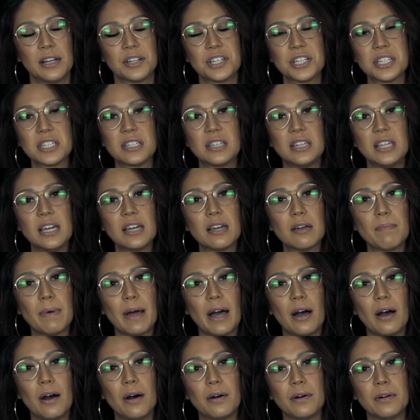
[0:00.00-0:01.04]
And just think
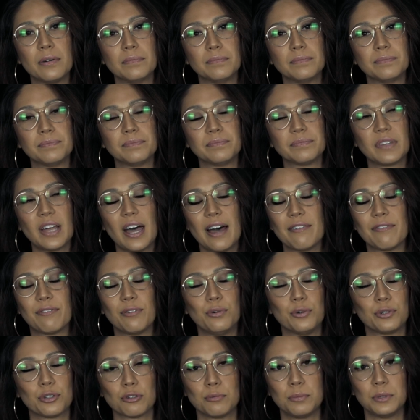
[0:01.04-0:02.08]
about that
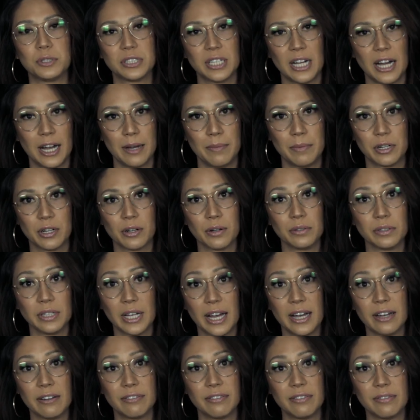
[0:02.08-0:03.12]
vulnerable time in your own
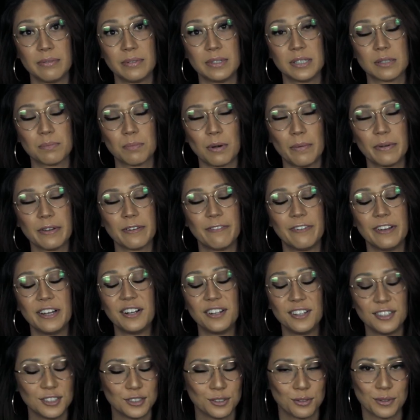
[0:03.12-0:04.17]
life. I mean, it's probably
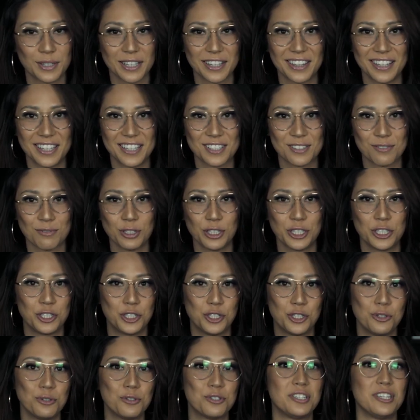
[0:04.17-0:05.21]
filled with these really
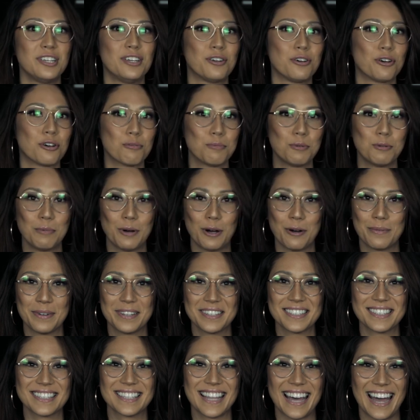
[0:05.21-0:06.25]
juicy, notable
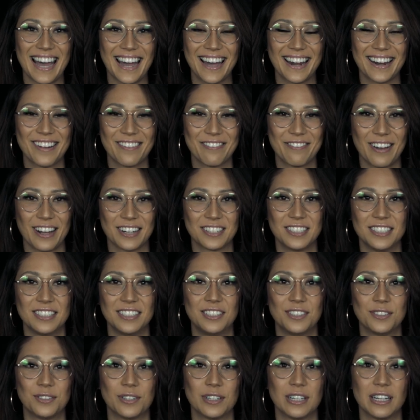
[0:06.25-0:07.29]
moments that
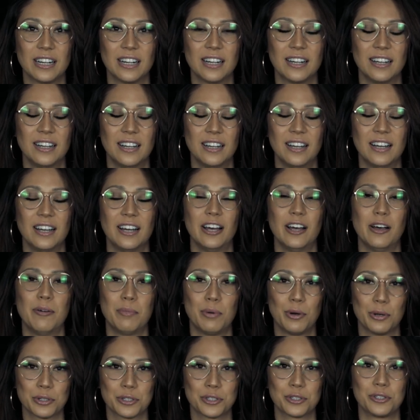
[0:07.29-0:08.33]
affected your
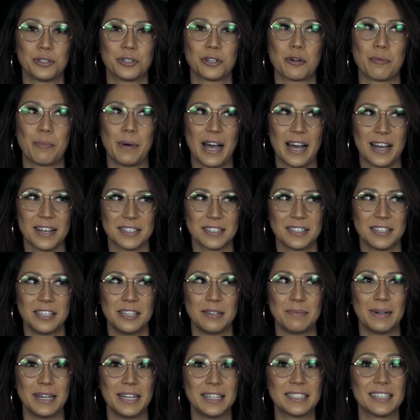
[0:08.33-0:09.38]
emotional
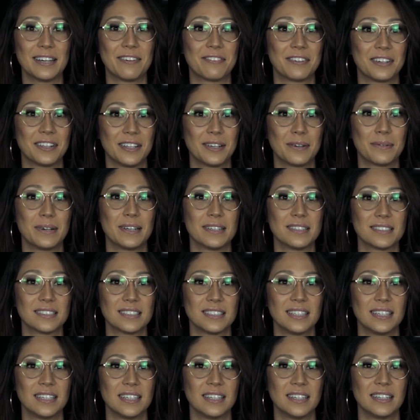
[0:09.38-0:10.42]
capacity. Mine definitely
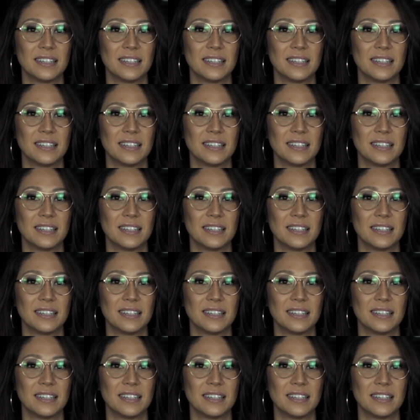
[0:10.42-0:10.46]
was.